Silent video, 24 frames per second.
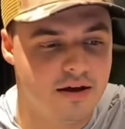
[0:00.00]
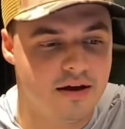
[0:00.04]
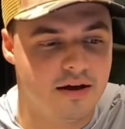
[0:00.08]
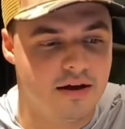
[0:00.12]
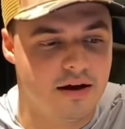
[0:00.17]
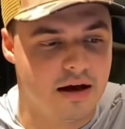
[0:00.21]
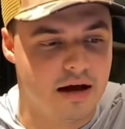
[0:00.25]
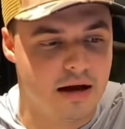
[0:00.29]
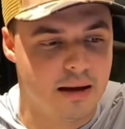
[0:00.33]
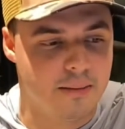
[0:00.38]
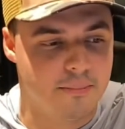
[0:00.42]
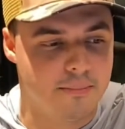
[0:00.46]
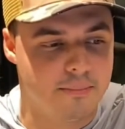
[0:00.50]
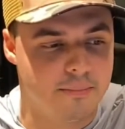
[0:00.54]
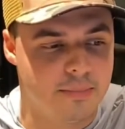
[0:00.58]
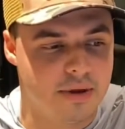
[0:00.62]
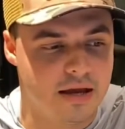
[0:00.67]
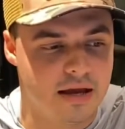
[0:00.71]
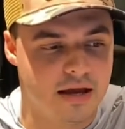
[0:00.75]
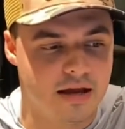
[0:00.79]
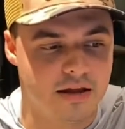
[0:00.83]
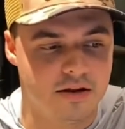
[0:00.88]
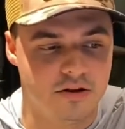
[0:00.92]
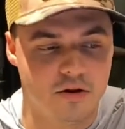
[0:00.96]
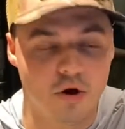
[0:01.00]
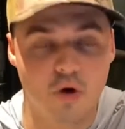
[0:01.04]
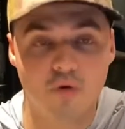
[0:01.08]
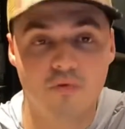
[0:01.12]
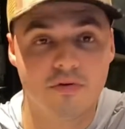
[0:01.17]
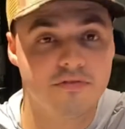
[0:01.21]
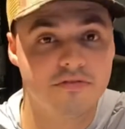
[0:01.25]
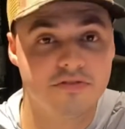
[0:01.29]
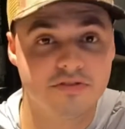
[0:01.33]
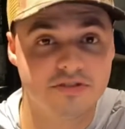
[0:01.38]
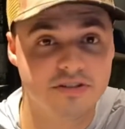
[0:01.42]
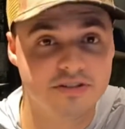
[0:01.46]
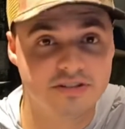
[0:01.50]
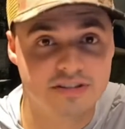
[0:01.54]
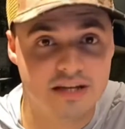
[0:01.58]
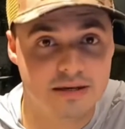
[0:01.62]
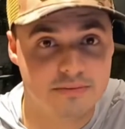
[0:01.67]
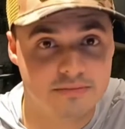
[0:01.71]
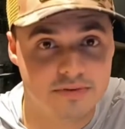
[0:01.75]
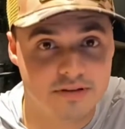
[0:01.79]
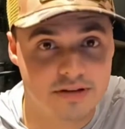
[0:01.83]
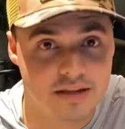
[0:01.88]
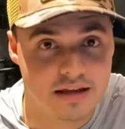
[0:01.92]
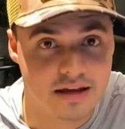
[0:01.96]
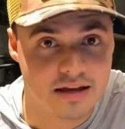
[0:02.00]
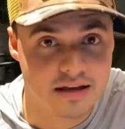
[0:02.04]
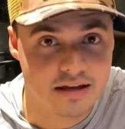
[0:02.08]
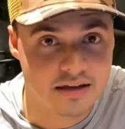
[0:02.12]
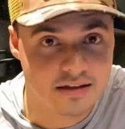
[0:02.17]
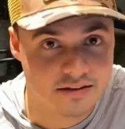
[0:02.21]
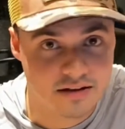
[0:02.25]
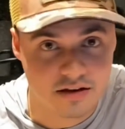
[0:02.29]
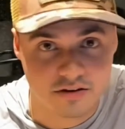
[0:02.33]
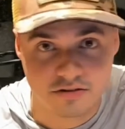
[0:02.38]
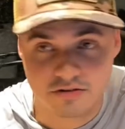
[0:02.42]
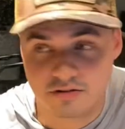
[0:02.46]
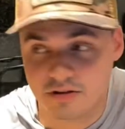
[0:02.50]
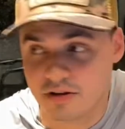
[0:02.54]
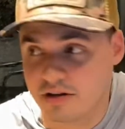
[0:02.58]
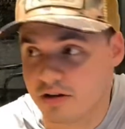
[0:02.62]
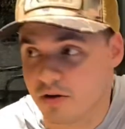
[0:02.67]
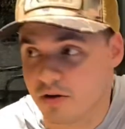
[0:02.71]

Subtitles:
and no river's the same today, yesterday,